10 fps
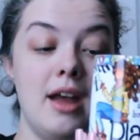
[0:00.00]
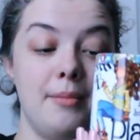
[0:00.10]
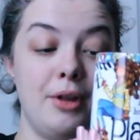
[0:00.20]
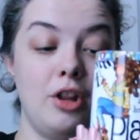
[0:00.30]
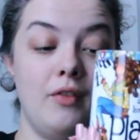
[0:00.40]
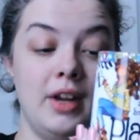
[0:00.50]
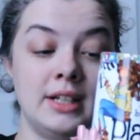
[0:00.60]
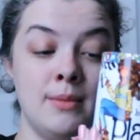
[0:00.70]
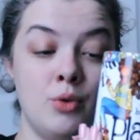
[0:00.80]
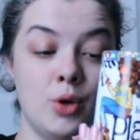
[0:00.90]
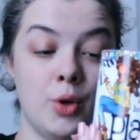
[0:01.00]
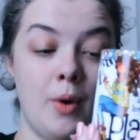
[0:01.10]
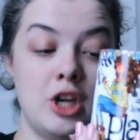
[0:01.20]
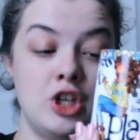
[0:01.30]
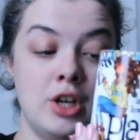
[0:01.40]
and play the victim, or do
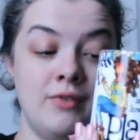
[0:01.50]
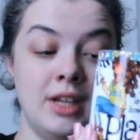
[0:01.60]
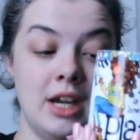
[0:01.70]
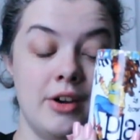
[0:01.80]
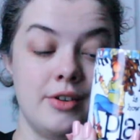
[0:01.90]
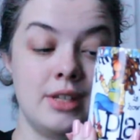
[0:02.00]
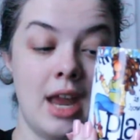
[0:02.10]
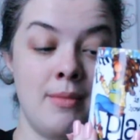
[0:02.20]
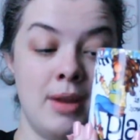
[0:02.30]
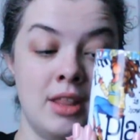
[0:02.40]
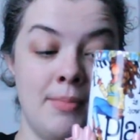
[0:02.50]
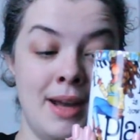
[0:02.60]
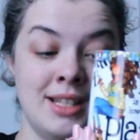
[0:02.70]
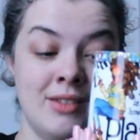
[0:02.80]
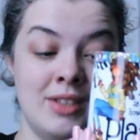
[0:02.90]
I shift gears and make the
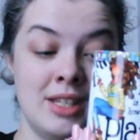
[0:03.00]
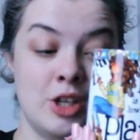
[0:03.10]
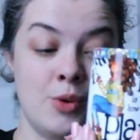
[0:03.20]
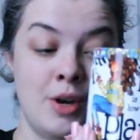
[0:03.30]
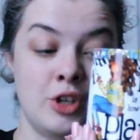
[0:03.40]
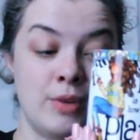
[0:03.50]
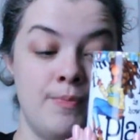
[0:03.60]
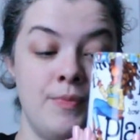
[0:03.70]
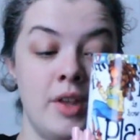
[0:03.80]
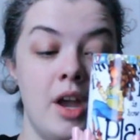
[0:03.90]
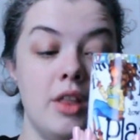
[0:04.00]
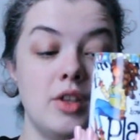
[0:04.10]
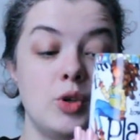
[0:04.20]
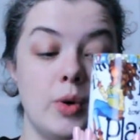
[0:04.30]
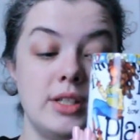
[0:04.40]
best of the situation?
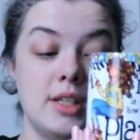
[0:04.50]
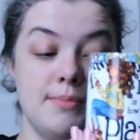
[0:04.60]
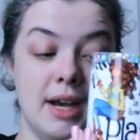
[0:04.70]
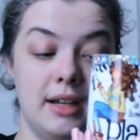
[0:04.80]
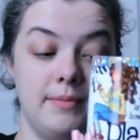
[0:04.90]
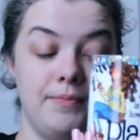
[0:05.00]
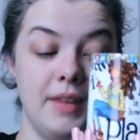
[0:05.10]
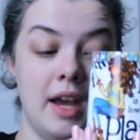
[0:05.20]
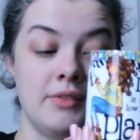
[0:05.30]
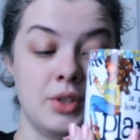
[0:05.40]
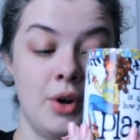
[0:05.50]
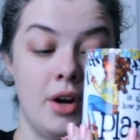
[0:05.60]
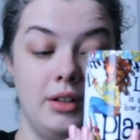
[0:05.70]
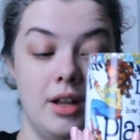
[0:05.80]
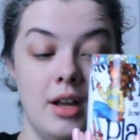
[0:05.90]
The choice is mine. After
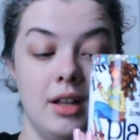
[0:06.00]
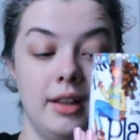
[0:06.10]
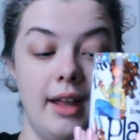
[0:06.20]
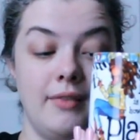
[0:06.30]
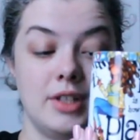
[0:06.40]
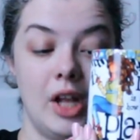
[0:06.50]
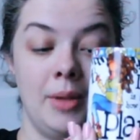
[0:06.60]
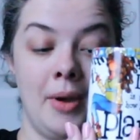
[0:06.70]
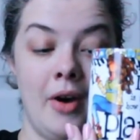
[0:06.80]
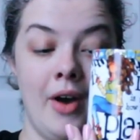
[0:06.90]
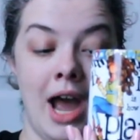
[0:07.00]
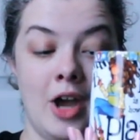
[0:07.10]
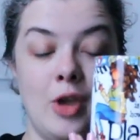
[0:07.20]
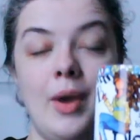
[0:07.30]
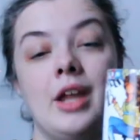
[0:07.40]
all, life is all about
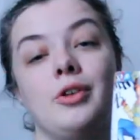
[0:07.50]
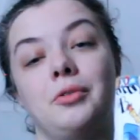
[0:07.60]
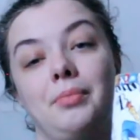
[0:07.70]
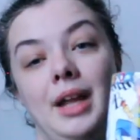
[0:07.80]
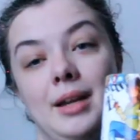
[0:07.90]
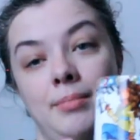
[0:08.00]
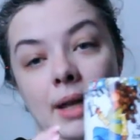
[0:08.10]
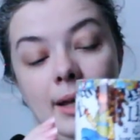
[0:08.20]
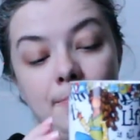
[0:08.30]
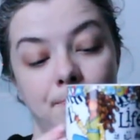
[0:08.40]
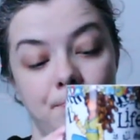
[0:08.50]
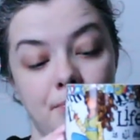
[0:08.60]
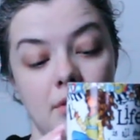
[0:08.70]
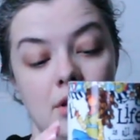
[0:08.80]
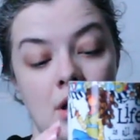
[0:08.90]
how you handle Plan B.
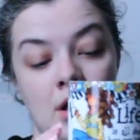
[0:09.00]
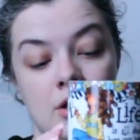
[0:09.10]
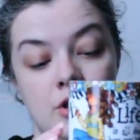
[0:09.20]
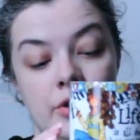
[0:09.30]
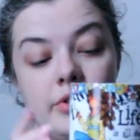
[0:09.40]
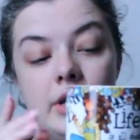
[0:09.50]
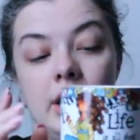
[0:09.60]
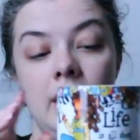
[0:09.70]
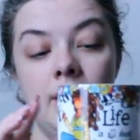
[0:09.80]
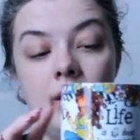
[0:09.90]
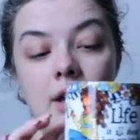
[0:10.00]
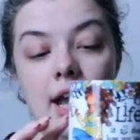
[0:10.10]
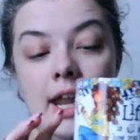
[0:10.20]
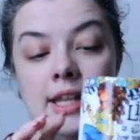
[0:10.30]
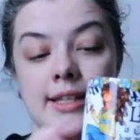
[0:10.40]
Susie,
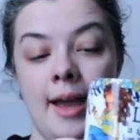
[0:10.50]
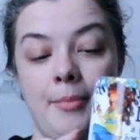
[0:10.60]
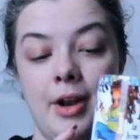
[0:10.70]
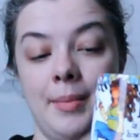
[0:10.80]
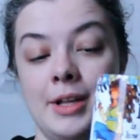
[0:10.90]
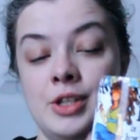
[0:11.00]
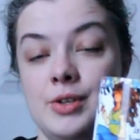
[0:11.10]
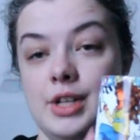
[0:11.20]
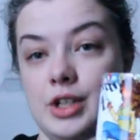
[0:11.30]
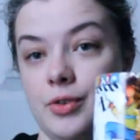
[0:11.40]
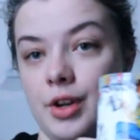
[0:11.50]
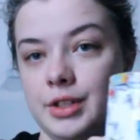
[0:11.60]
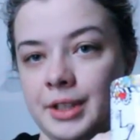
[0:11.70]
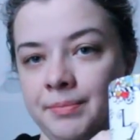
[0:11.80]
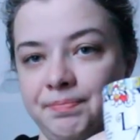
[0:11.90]
and it's copyrighted by Susie
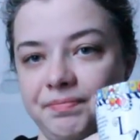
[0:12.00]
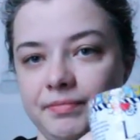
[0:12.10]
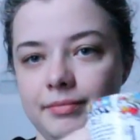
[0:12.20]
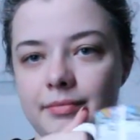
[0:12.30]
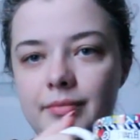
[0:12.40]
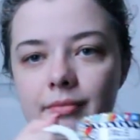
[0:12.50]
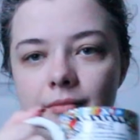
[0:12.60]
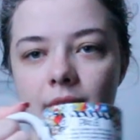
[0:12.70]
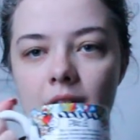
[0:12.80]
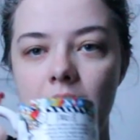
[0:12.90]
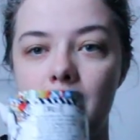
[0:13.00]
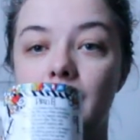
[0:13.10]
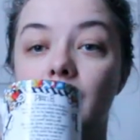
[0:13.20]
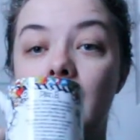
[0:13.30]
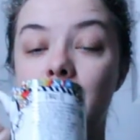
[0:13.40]
Toronto.
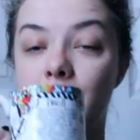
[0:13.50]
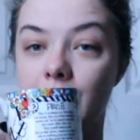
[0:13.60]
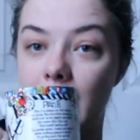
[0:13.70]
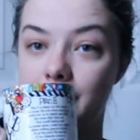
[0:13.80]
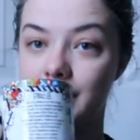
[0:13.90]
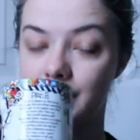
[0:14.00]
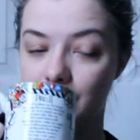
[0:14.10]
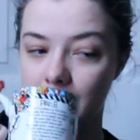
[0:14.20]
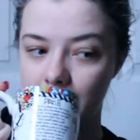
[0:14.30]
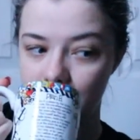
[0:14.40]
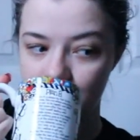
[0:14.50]
My grandmother got me this mug,